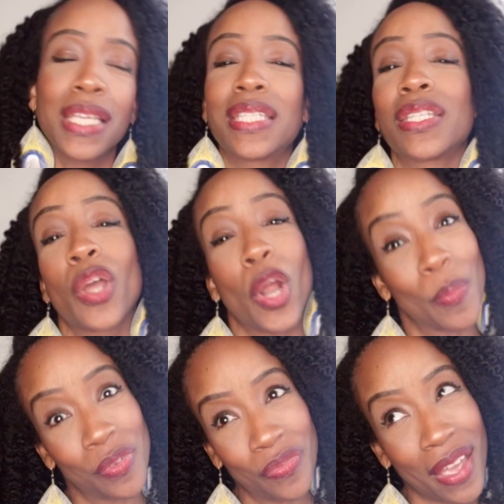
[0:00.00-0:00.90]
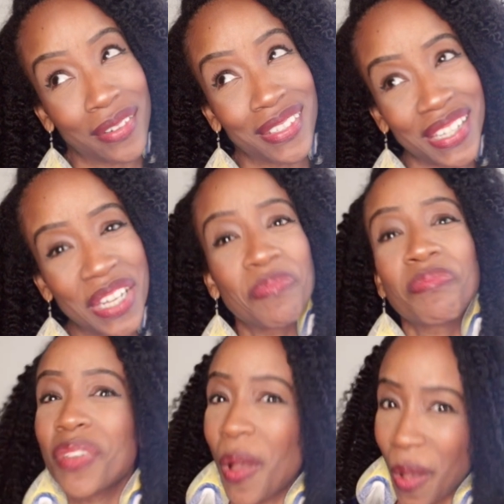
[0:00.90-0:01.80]
This is an urban fantasy,
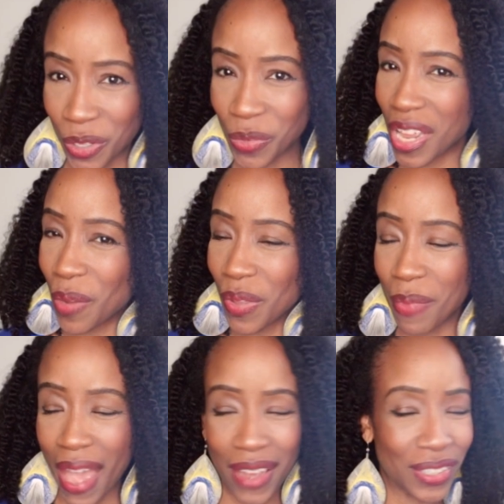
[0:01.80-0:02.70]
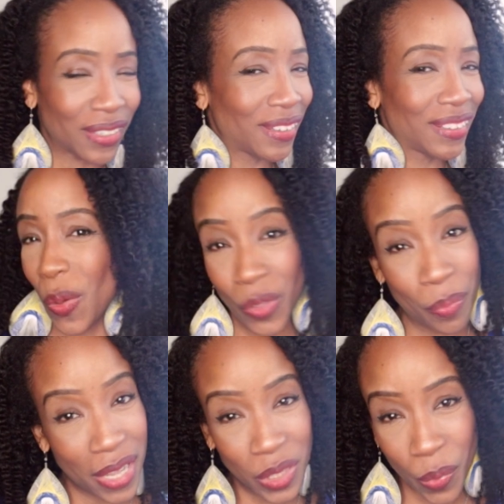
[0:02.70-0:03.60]
also dealing with magic. Those are
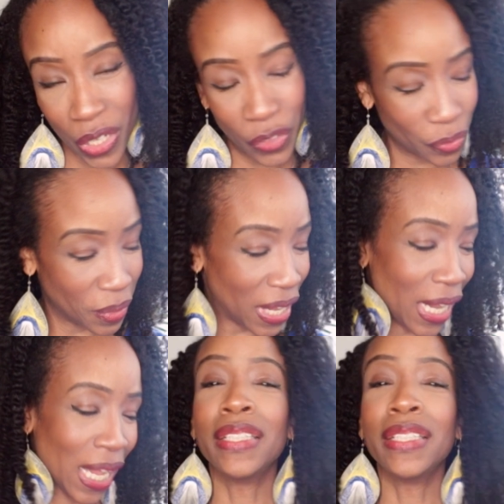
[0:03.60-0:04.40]
buzzwords for me.